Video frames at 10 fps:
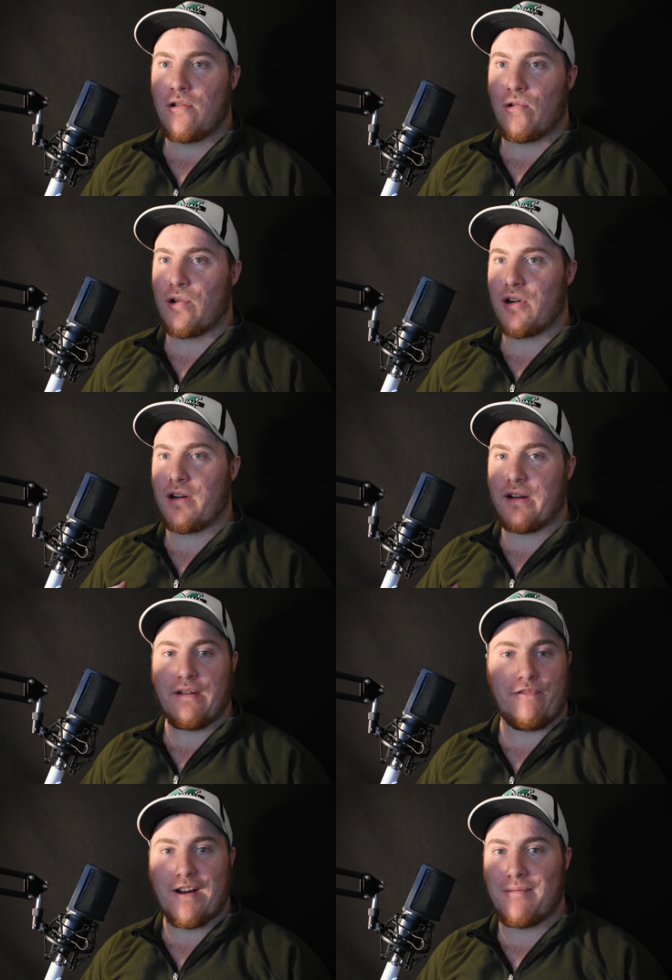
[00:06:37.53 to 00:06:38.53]
or
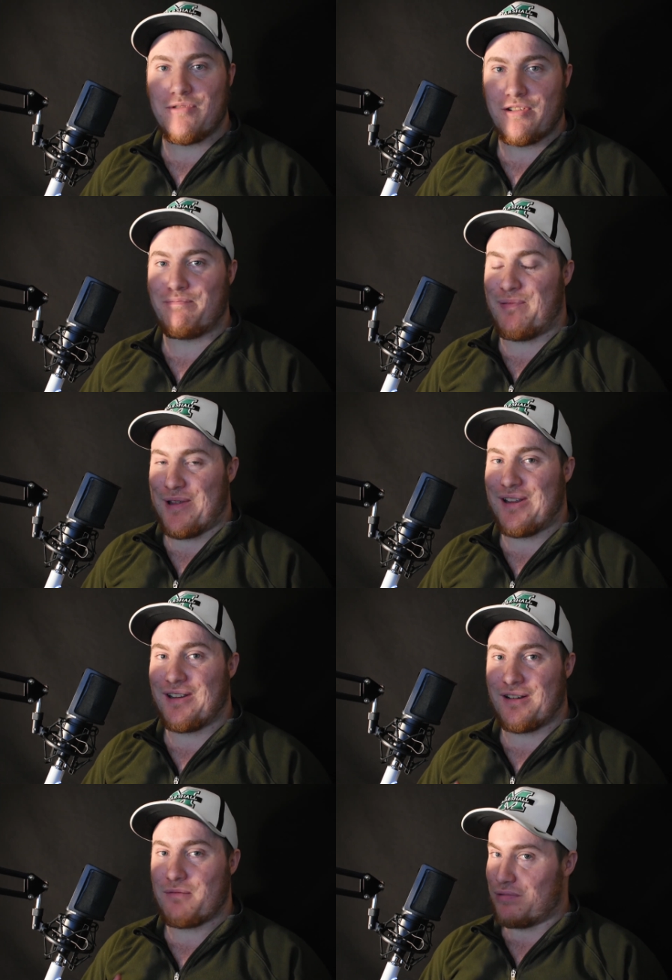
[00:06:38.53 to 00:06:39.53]
if I'm just
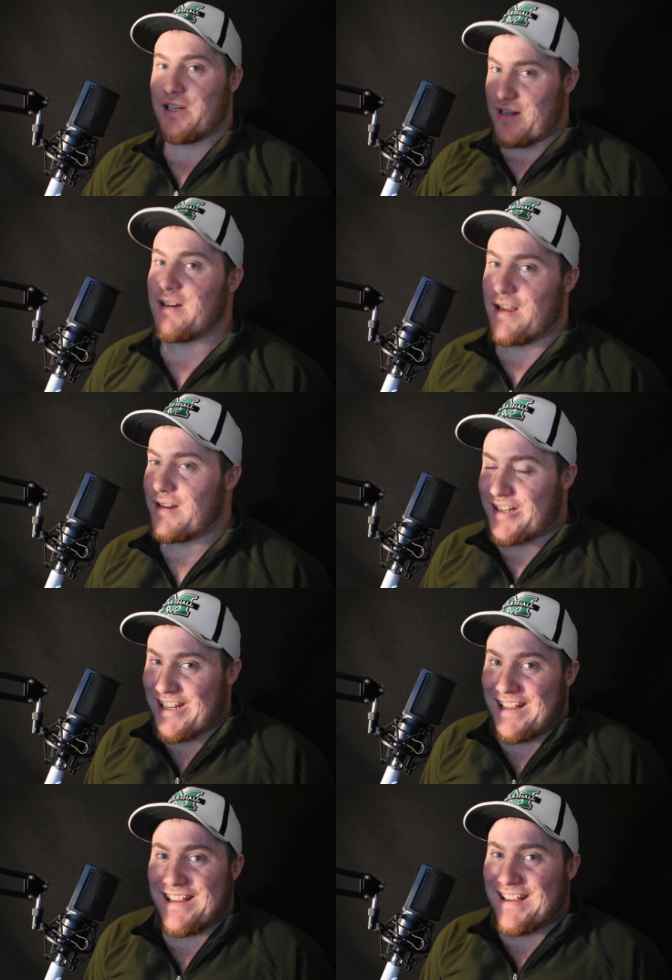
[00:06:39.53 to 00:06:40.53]
being a complete idiot,
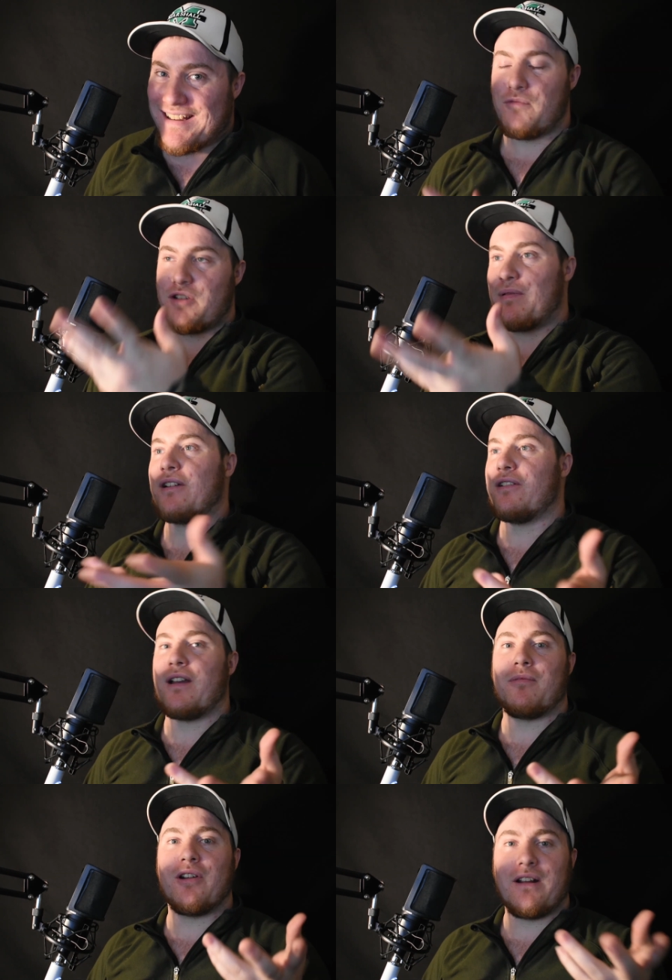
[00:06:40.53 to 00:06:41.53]
which apparently
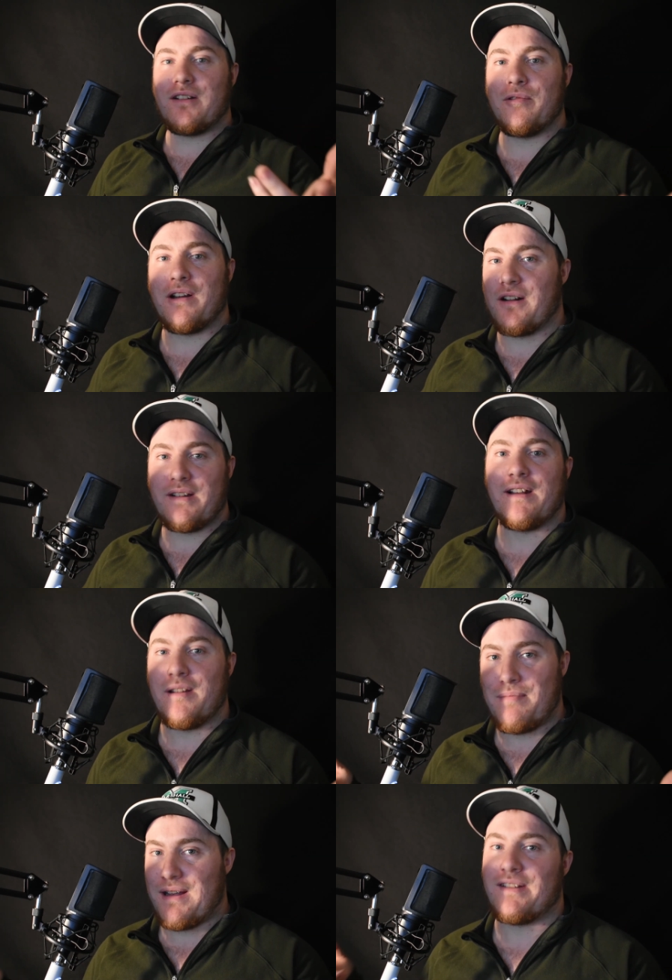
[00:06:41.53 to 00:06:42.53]
I'm good at doing on a
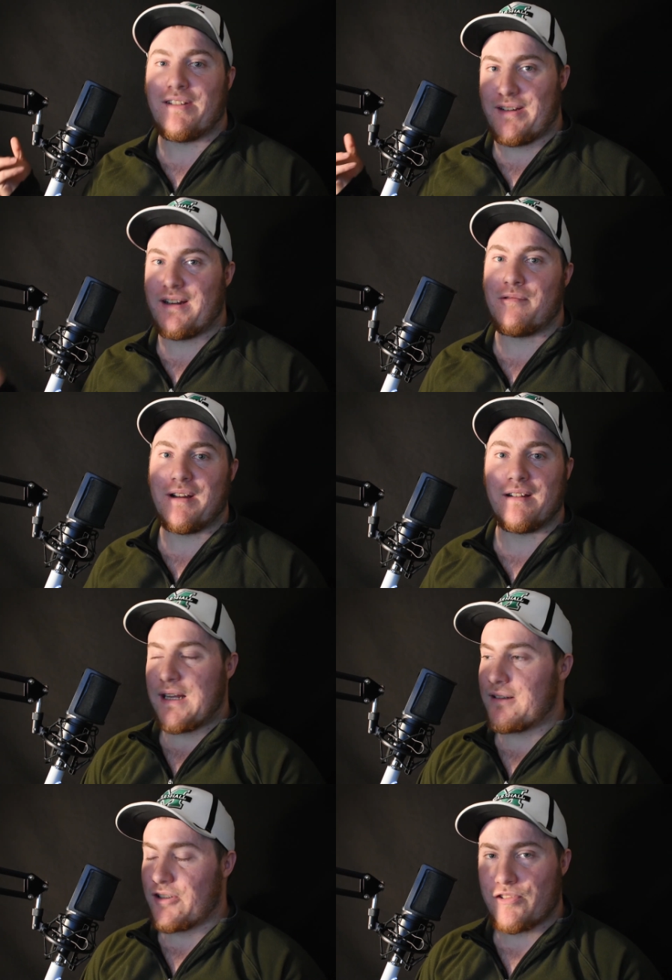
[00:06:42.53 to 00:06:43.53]
daily basis anyway.
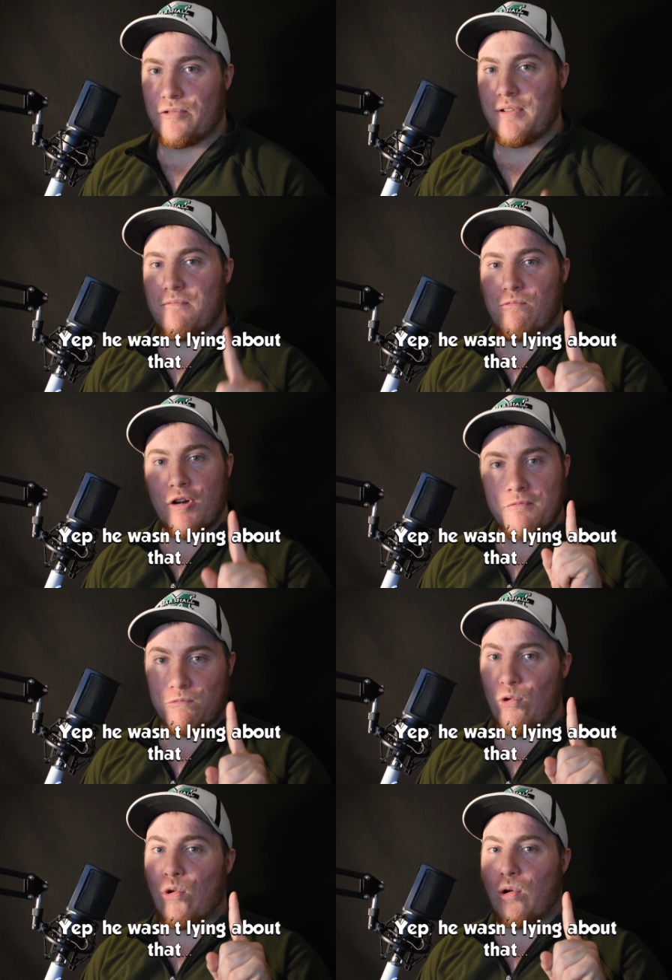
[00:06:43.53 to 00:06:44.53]
Now, there's only one
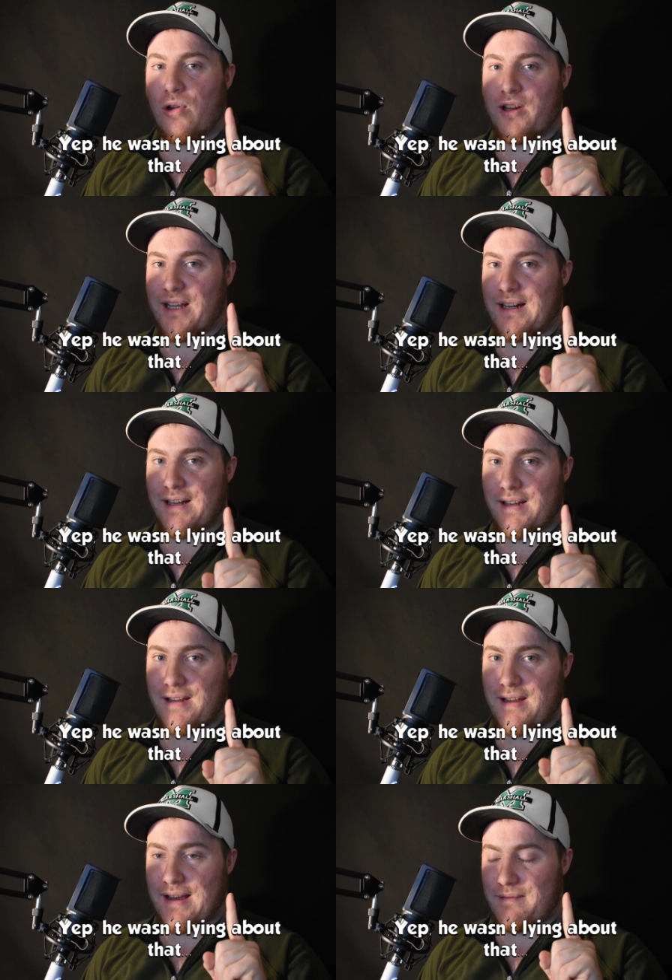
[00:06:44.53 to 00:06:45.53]
rule that
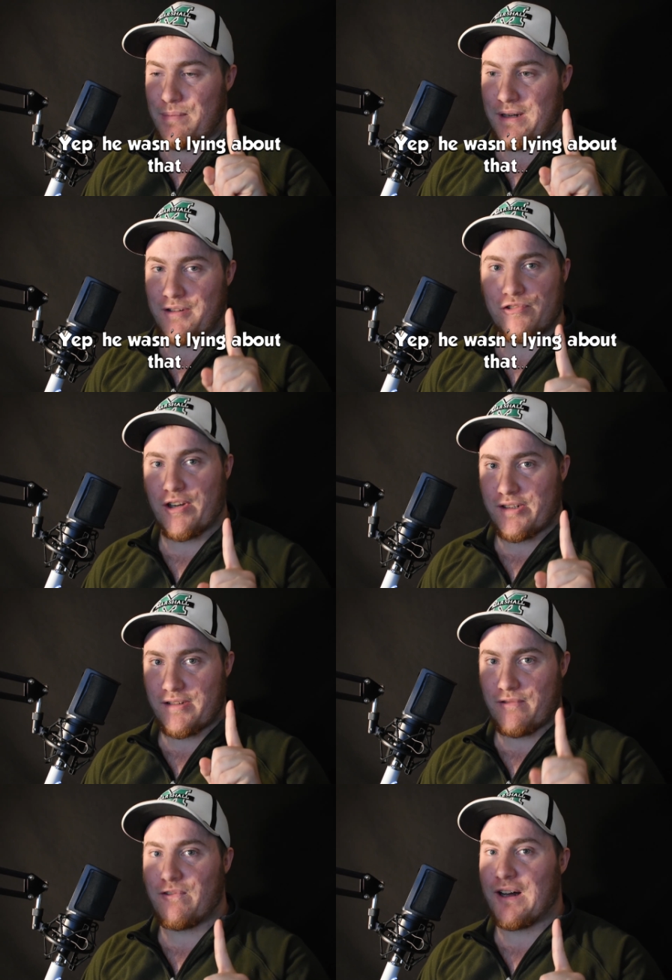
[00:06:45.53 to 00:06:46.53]
I have been
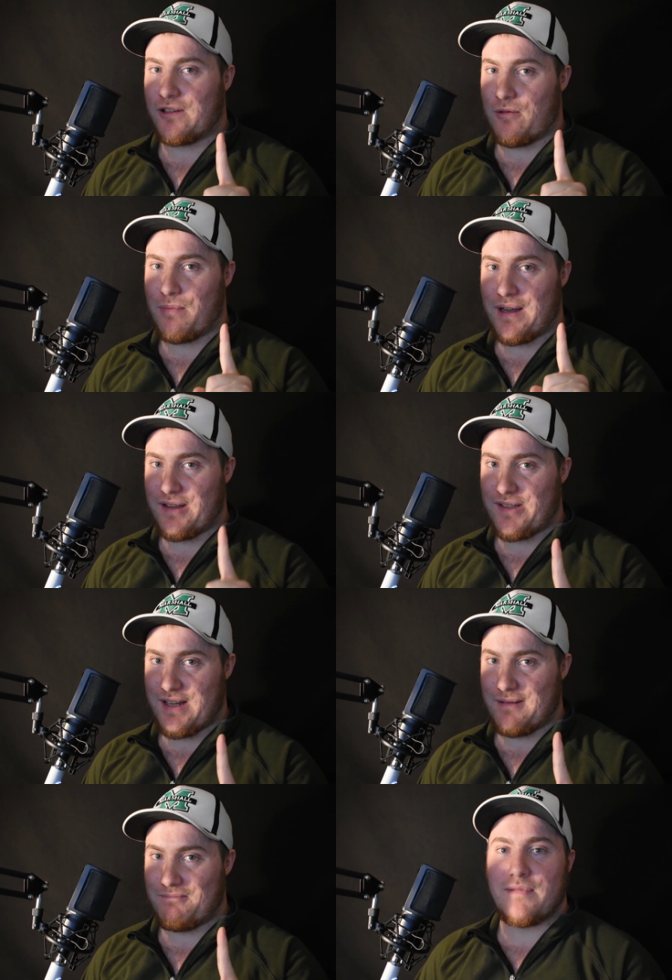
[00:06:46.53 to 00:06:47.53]
instructed to follow by the
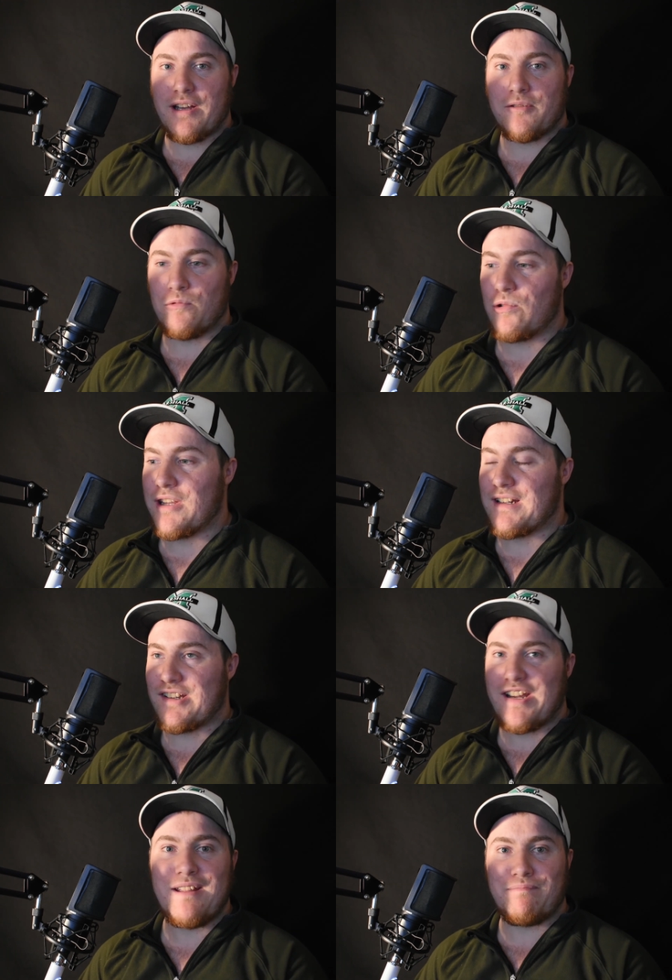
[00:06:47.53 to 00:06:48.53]
team. Now, the rule that
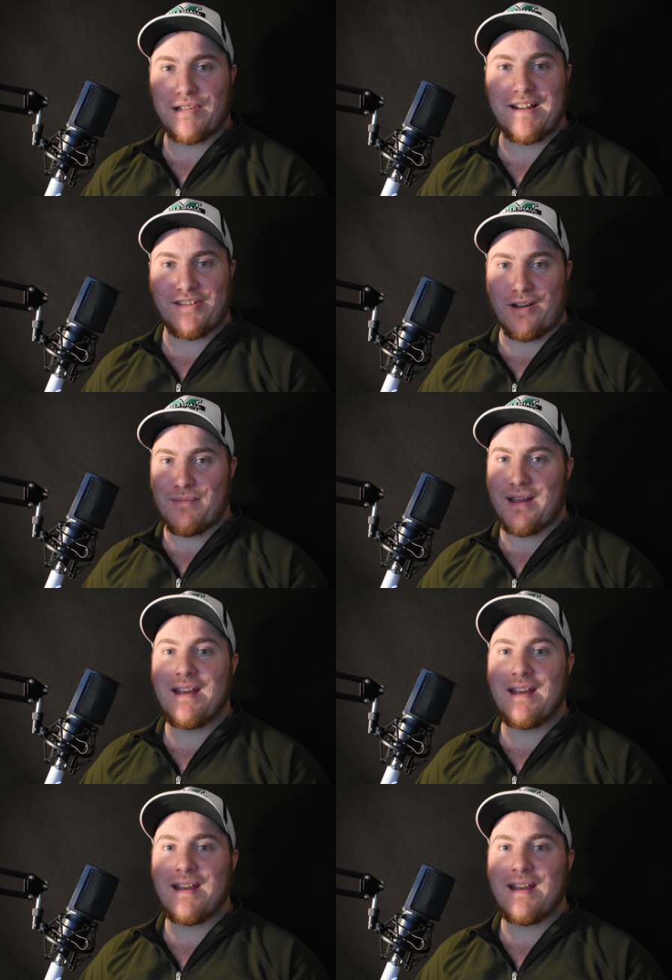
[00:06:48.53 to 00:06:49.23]
the team placed on me